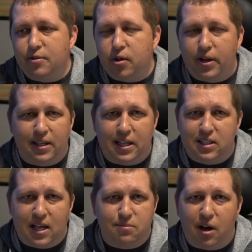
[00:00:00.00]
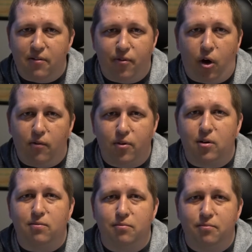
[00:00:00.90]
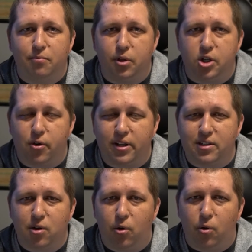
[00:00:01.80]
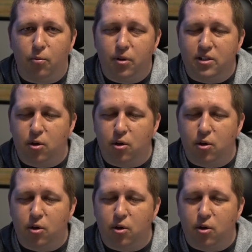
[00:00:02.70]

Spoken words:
So again, that's my fault for butchering this whole